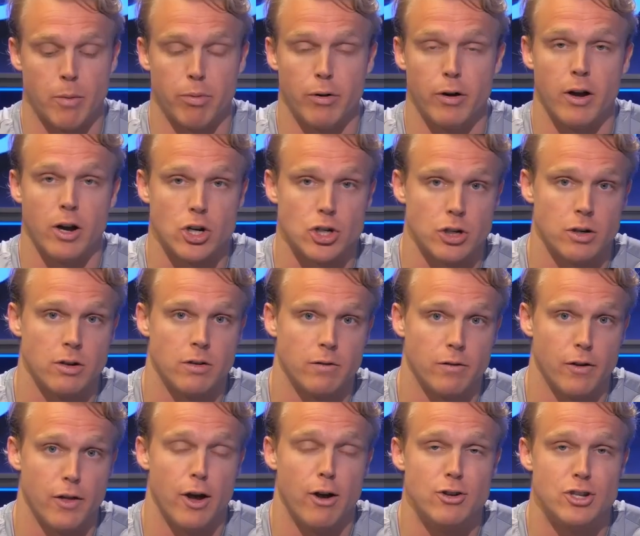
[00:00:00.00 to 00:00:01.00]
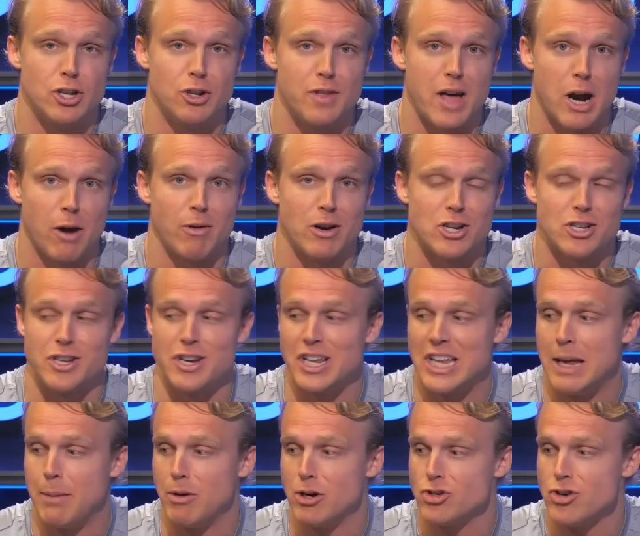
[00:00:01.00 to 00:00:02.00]
production, for those of you that are interested in
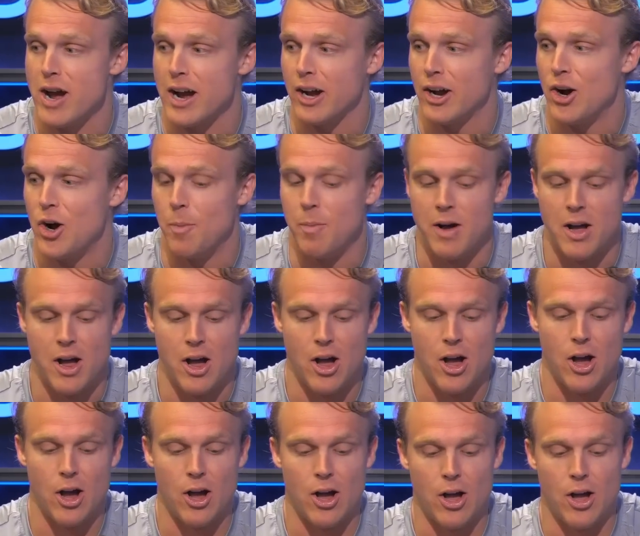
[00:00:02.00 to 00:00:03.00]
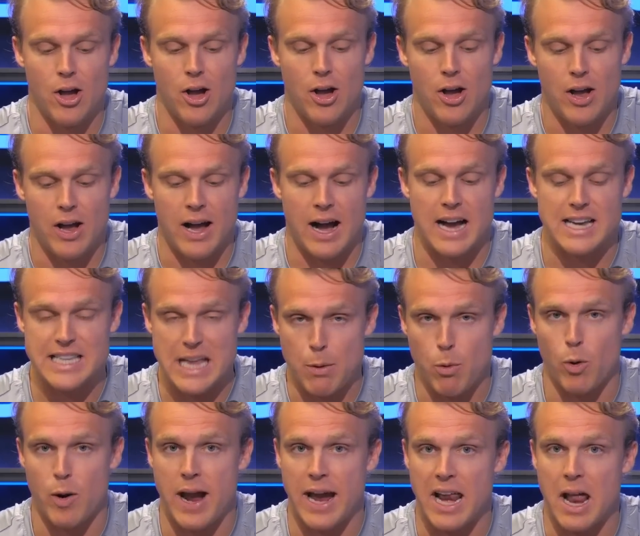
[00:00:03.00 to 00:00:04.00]
keeping track at home. I said we
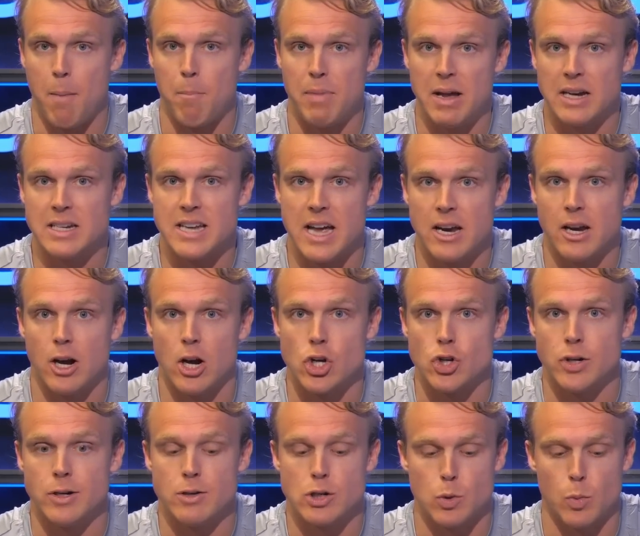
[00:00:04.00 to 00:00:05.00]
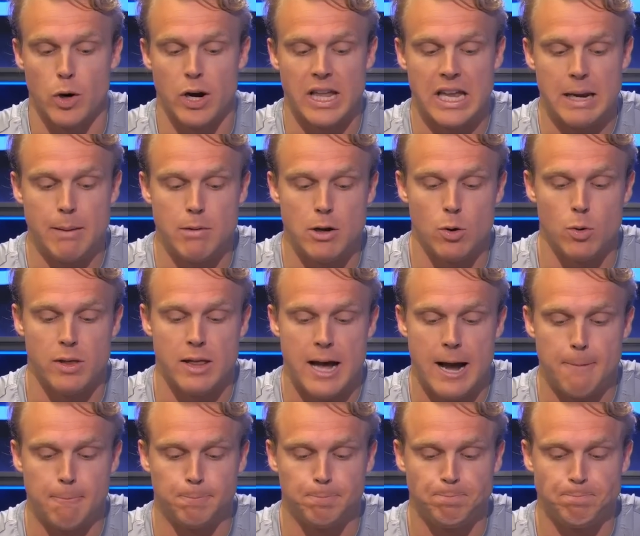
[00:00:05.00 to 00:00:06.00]
were hanging out in Big Ten country, so we're going to keep doing
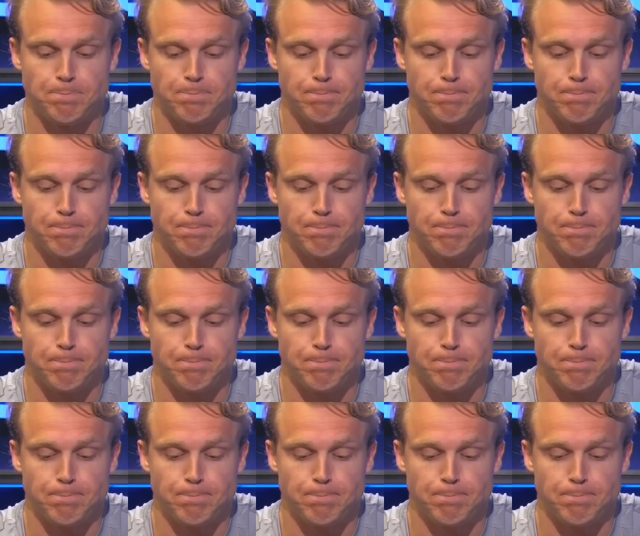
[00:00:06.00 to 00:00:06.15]
that.